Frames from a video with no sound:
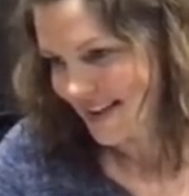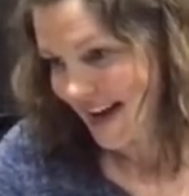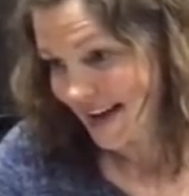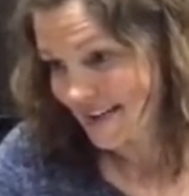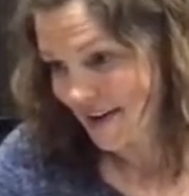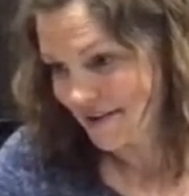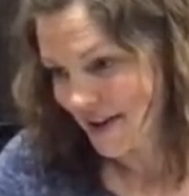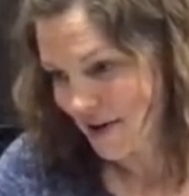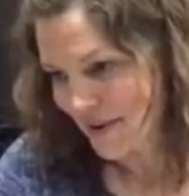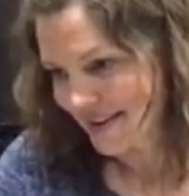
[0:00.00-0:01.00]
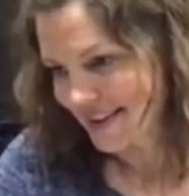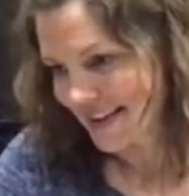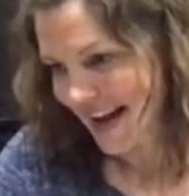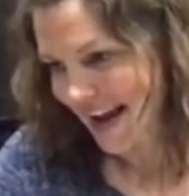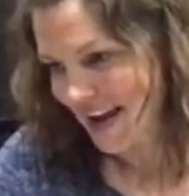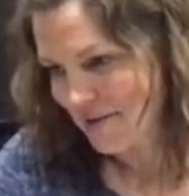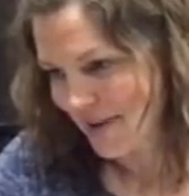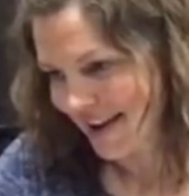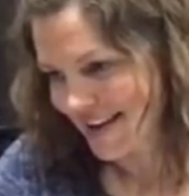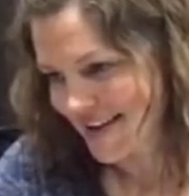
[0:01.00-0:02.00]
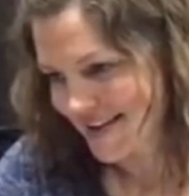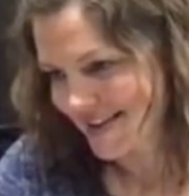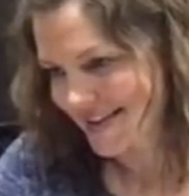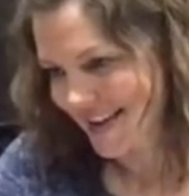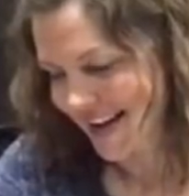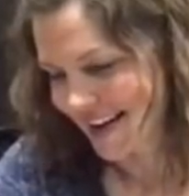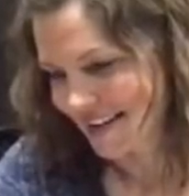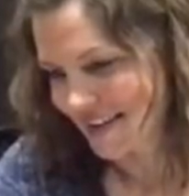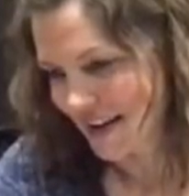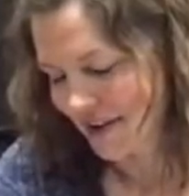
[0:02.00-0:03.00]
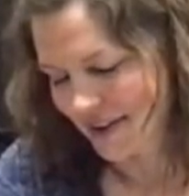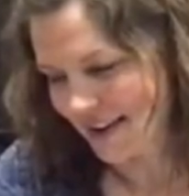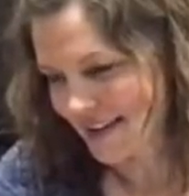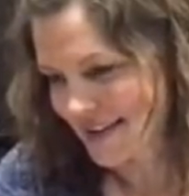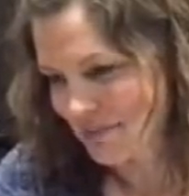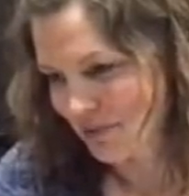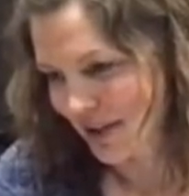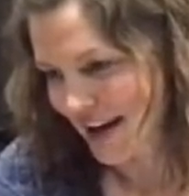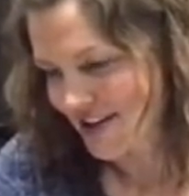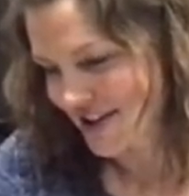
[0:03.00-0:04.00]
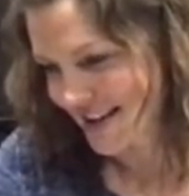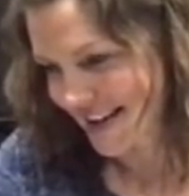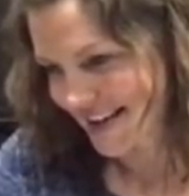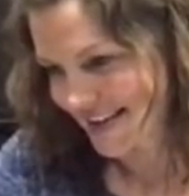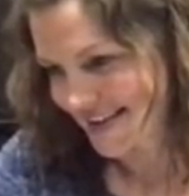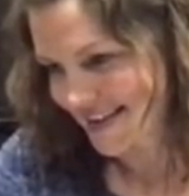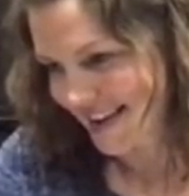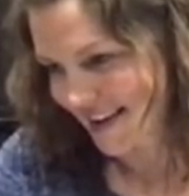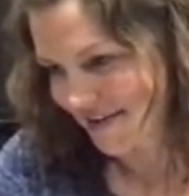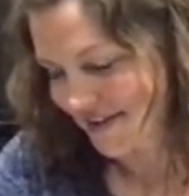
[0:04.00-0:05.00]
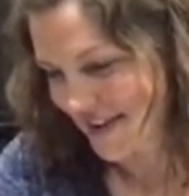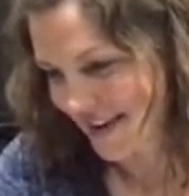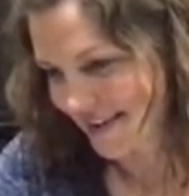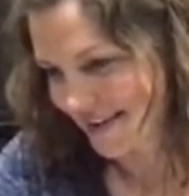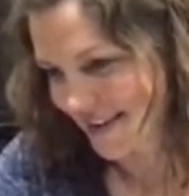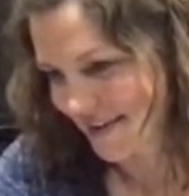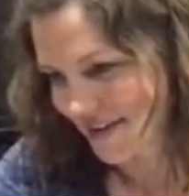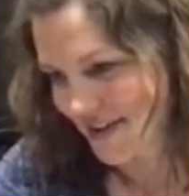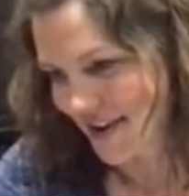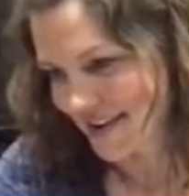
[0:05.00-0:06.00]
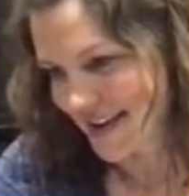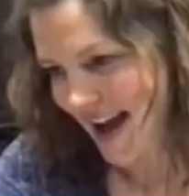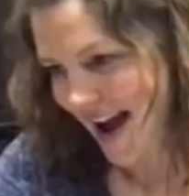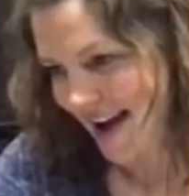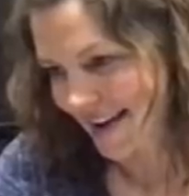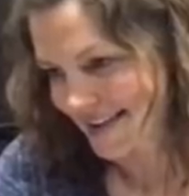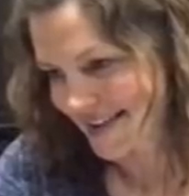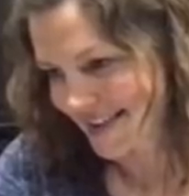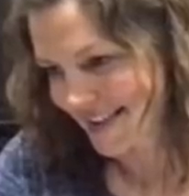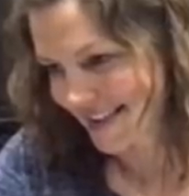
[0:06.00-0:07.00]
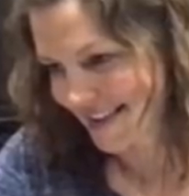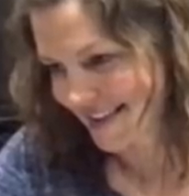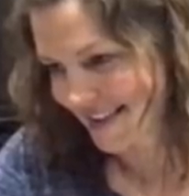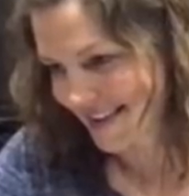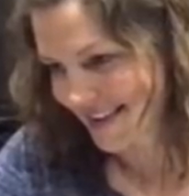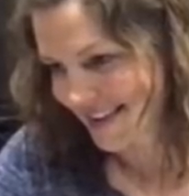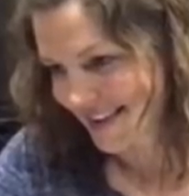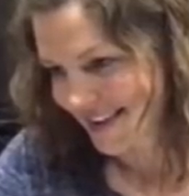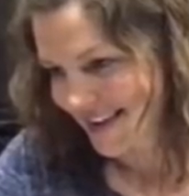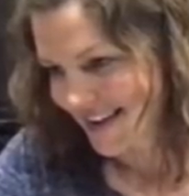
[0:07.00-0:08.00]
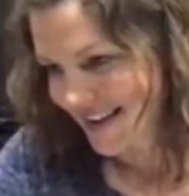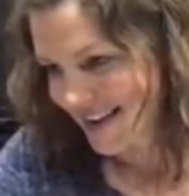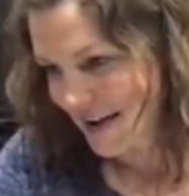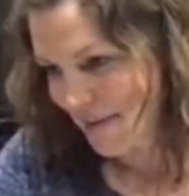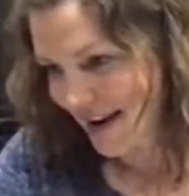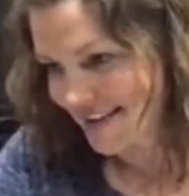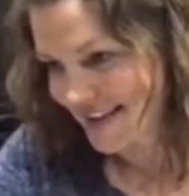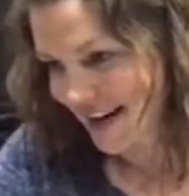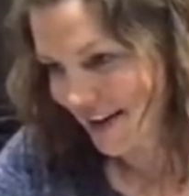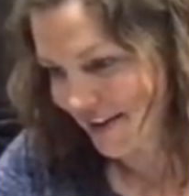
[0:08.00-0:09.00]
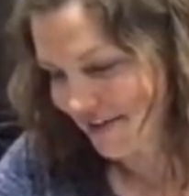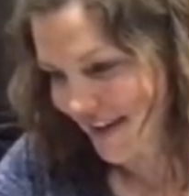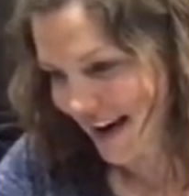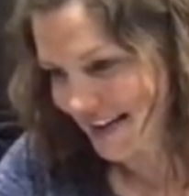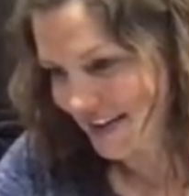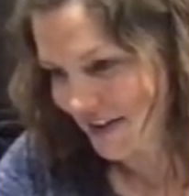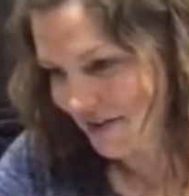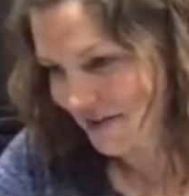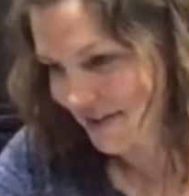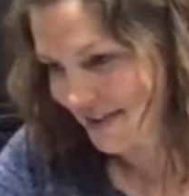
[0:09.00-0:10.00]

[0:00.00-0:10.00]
I don't know what the name is, or the inspiration is. I've not ever thought to ask. Am I terrified of...